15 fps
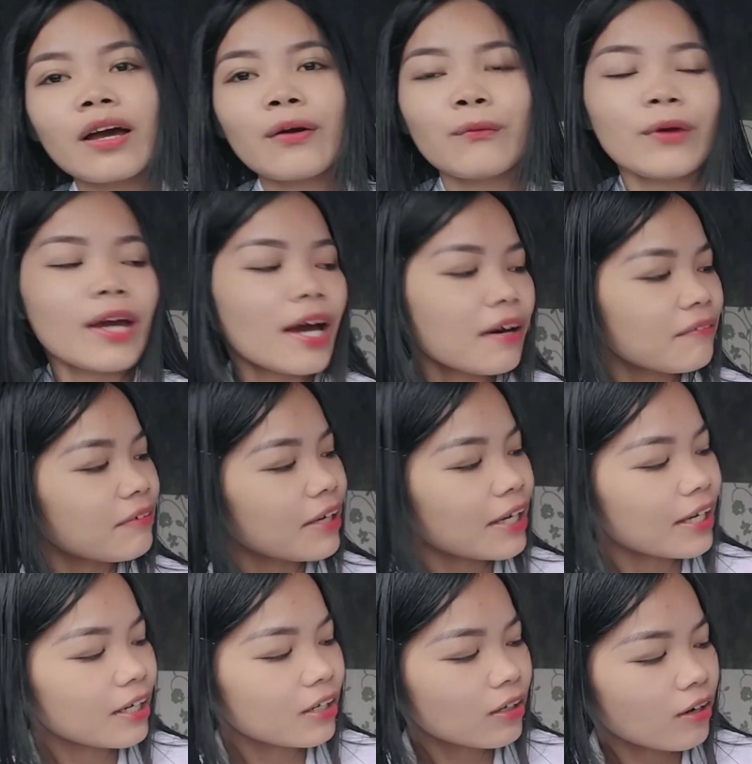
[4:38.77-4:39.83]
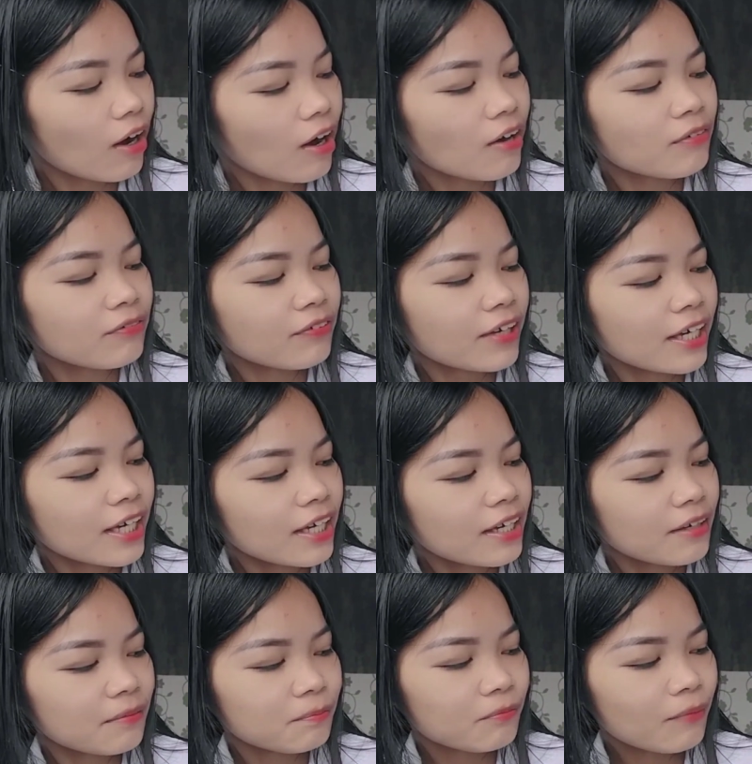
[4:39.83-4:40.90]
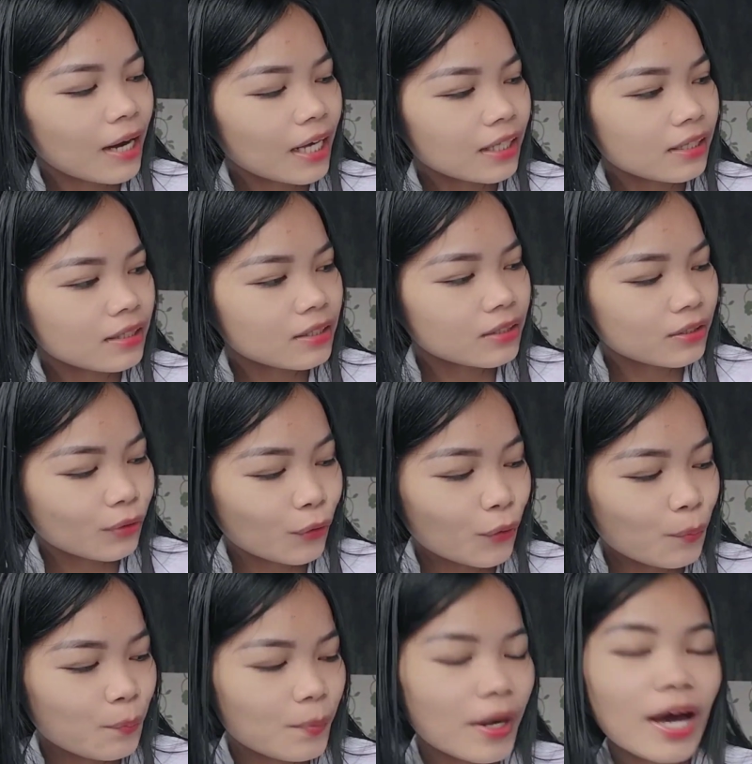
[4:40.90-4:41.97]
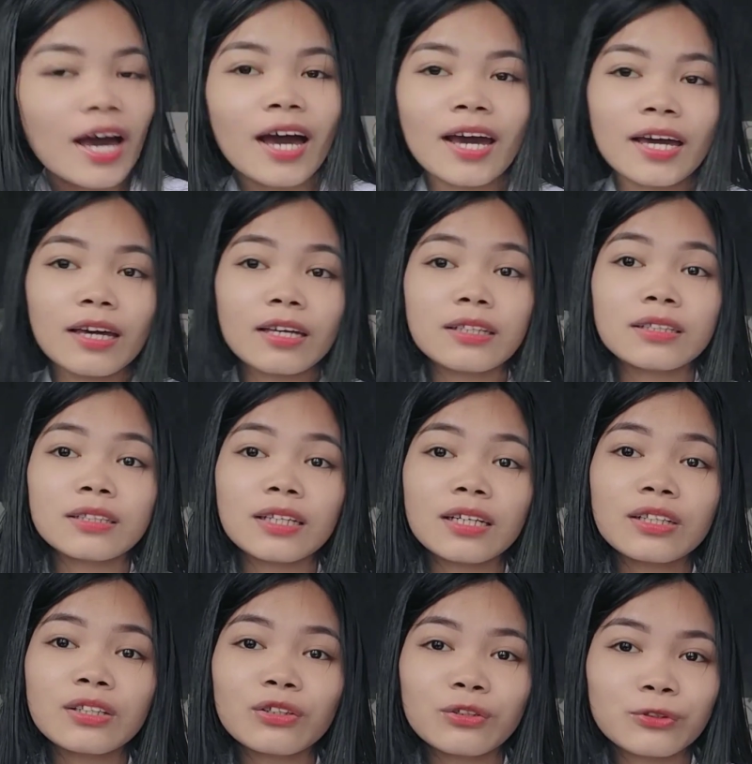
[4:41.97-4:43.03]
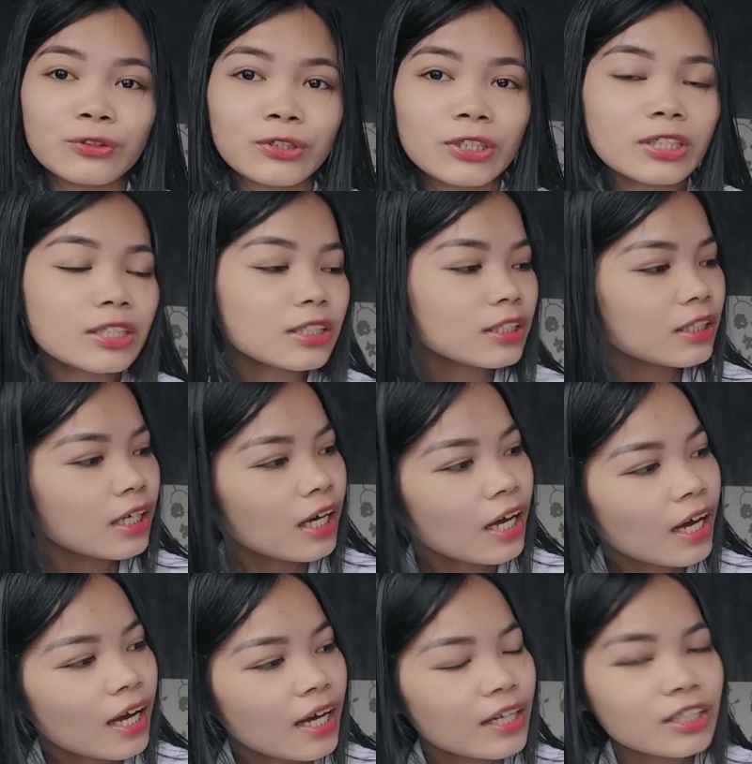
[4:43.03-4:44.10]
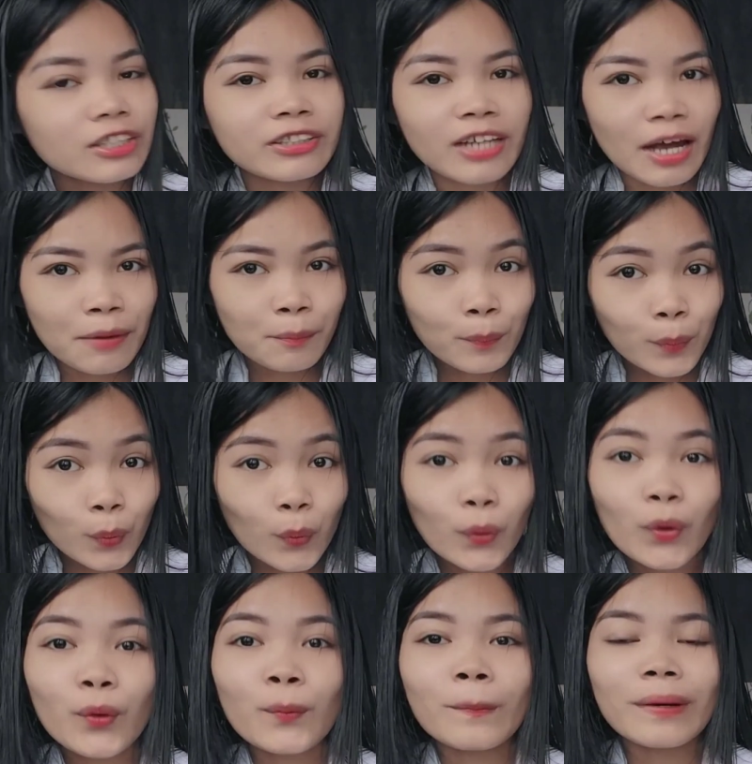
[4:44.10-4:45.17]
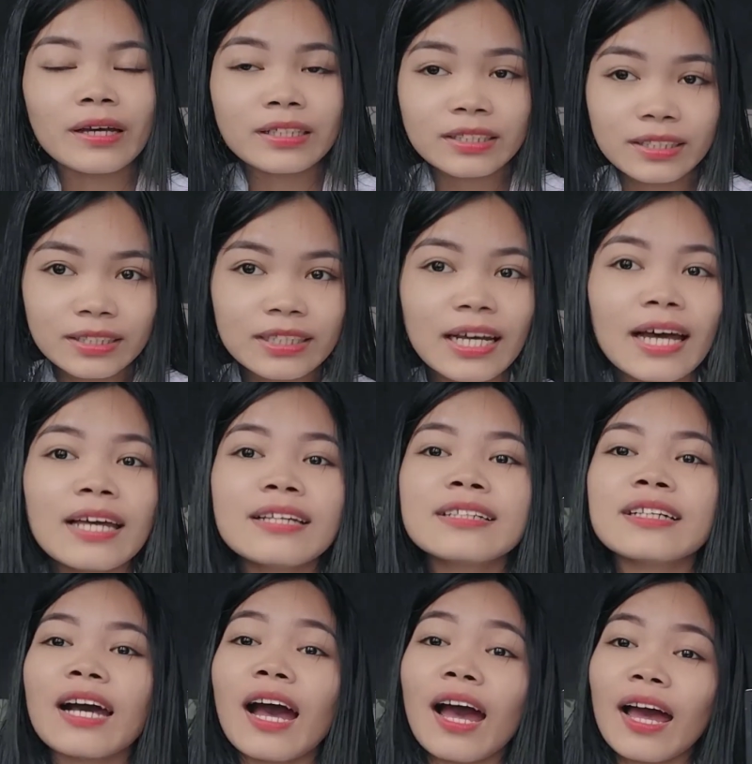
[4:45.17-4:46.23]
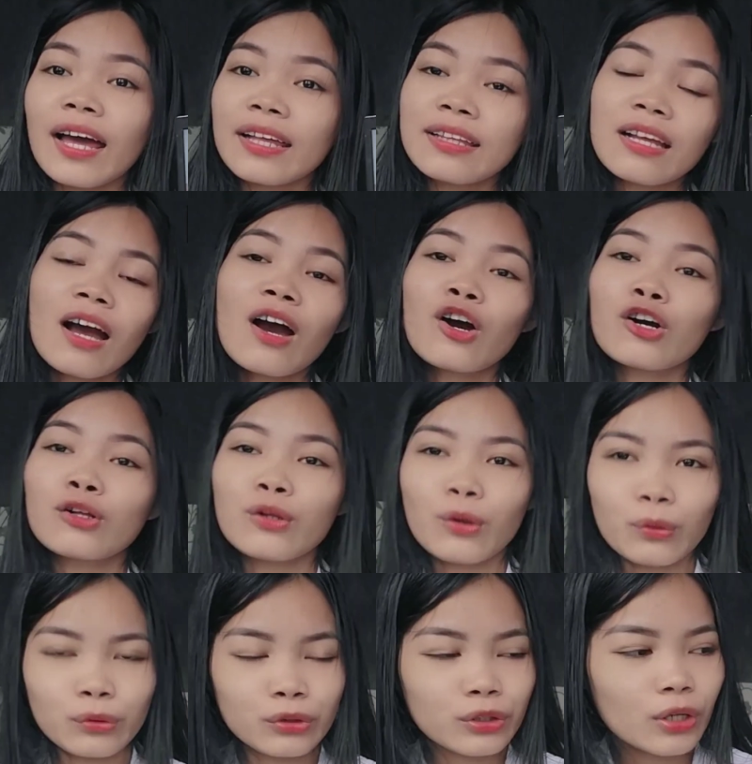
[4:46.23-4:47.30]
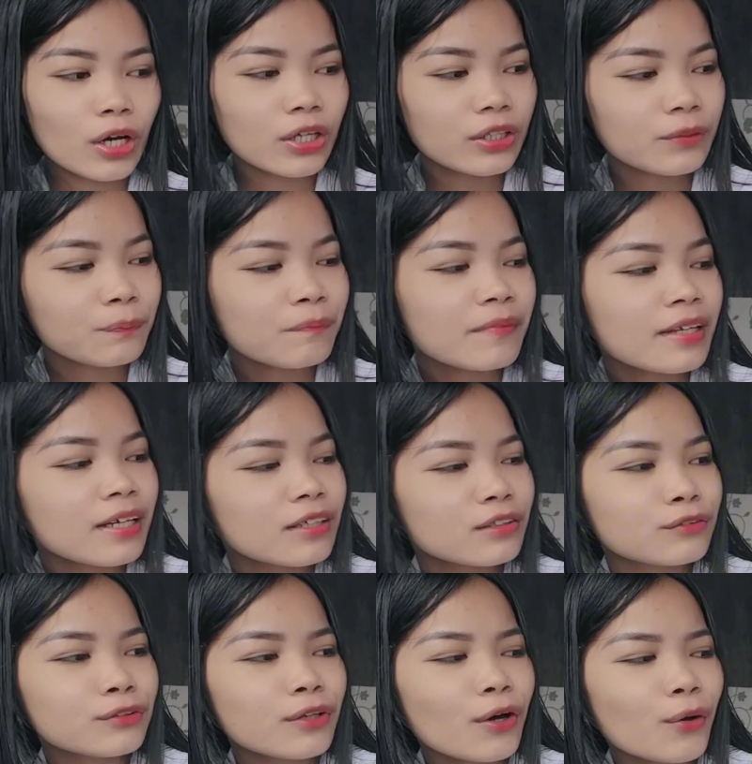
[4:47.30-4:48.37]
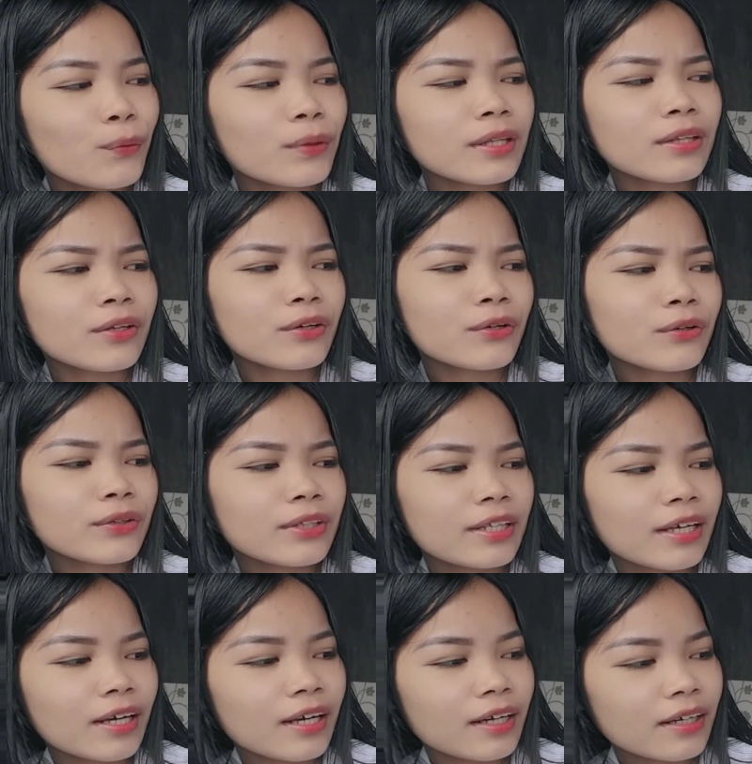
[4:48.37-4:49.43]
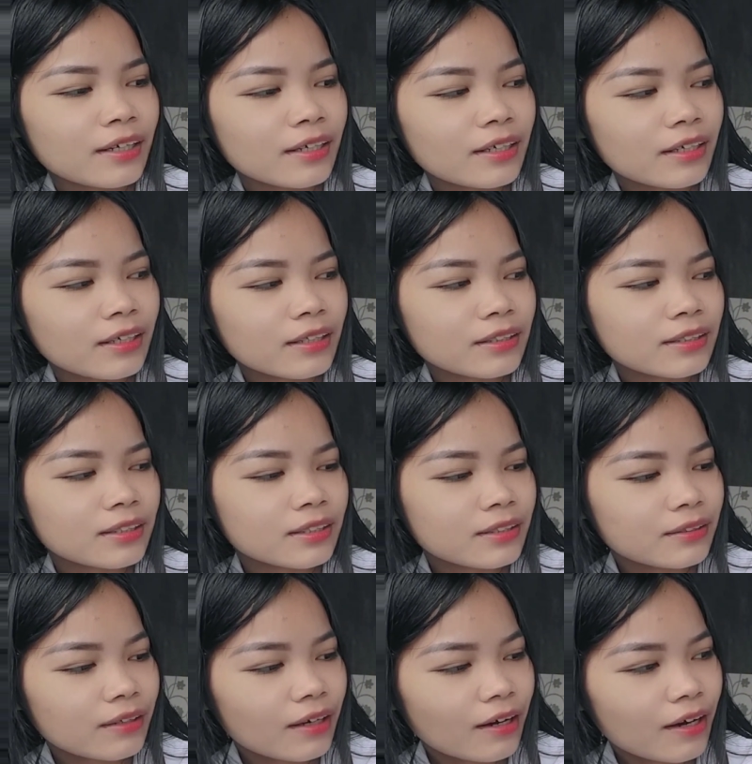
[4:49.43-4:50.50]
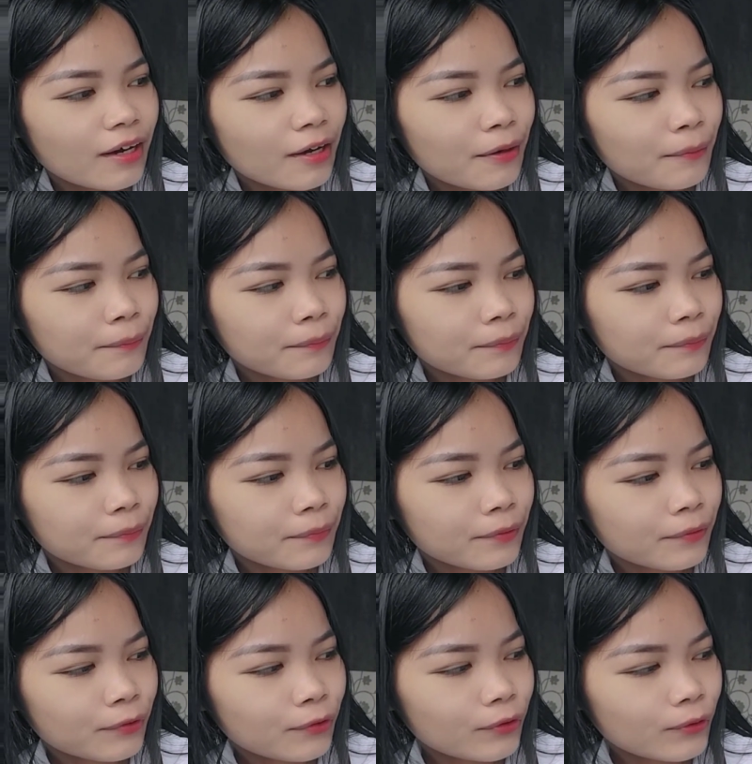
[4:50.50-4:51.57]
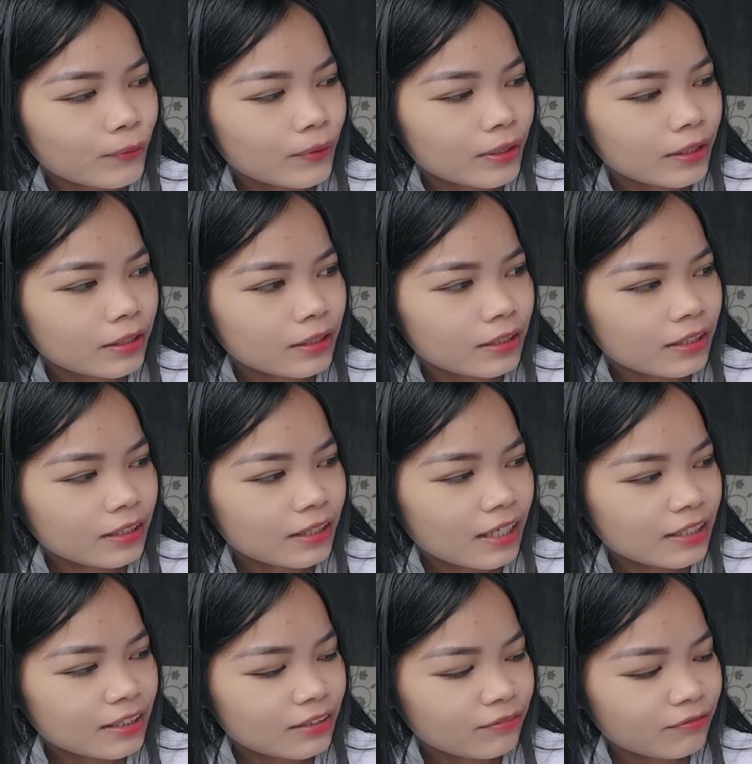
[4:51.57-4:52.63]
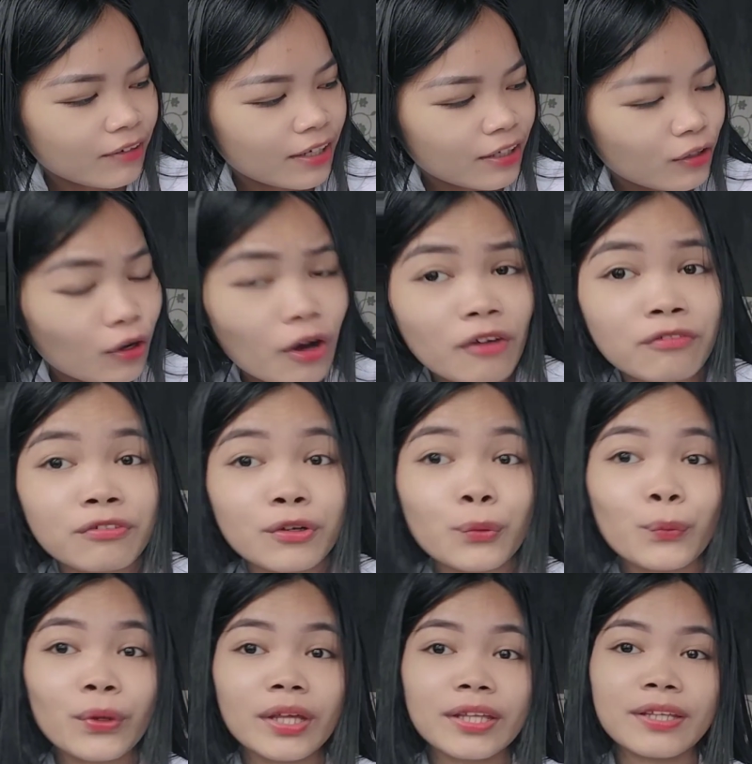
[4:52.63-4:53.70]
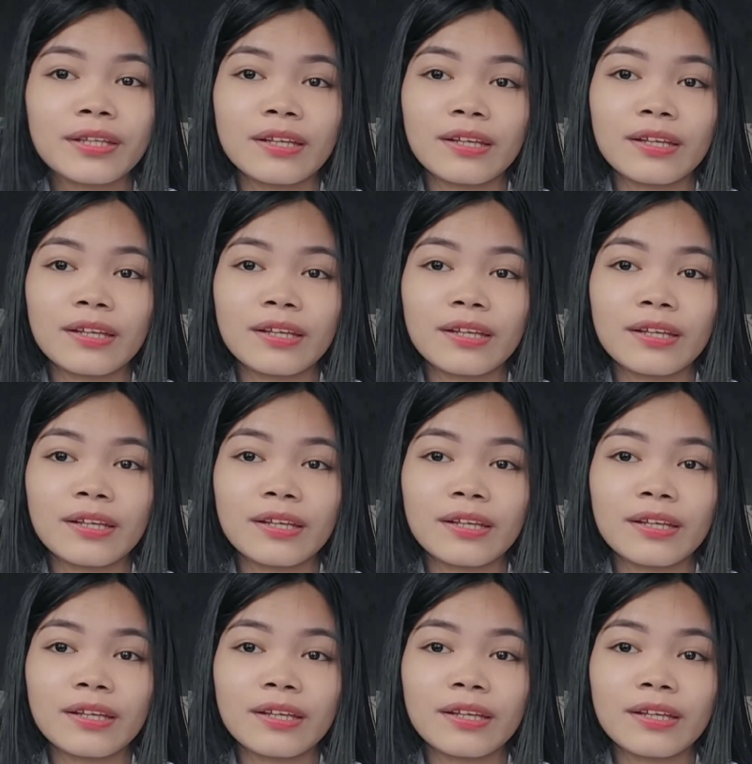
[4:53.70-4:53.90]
we have here coffee, bath soap, instant noodles, shampoo, pesticides, and lotion. So, what do you think is you will classify coffee with?